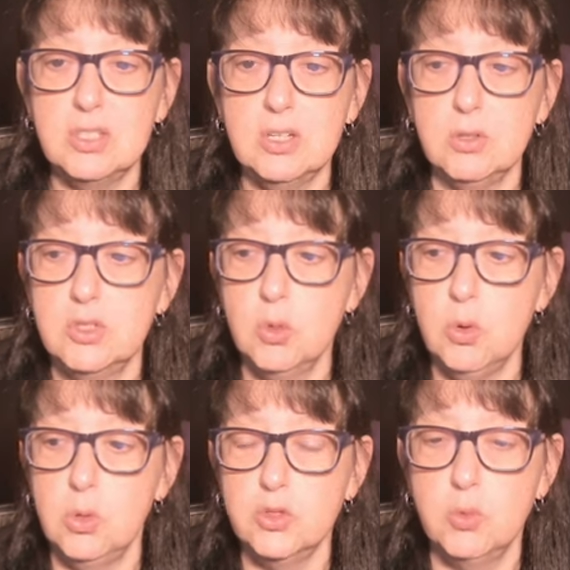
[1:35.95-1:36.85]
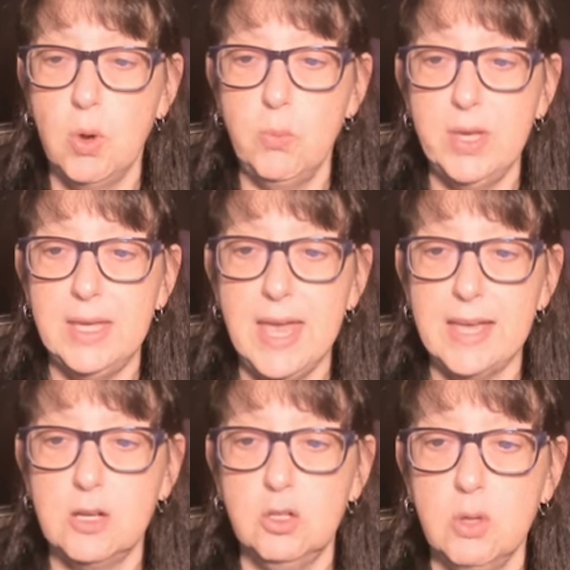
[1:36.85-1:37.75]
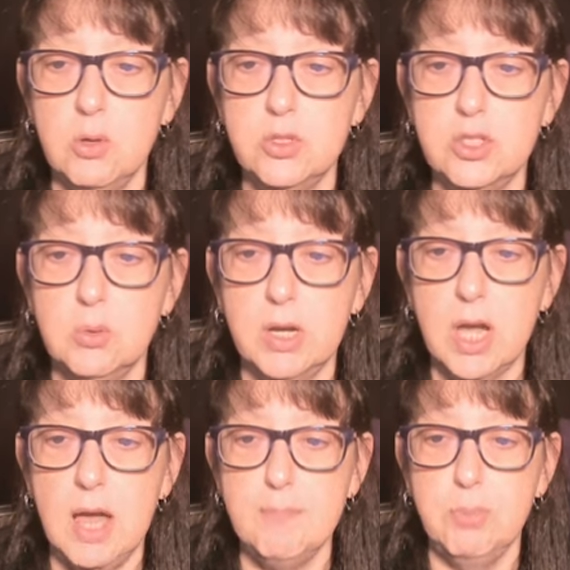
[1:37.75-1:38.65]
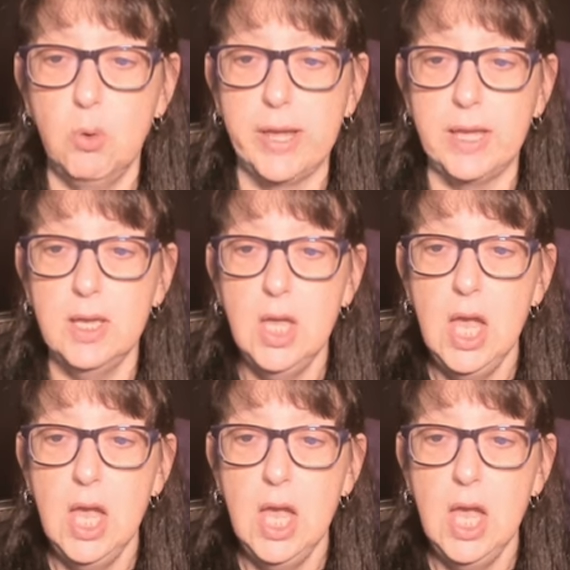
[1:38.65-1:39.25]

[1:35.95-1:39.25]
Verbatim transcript: little tools when we get close to a cut point.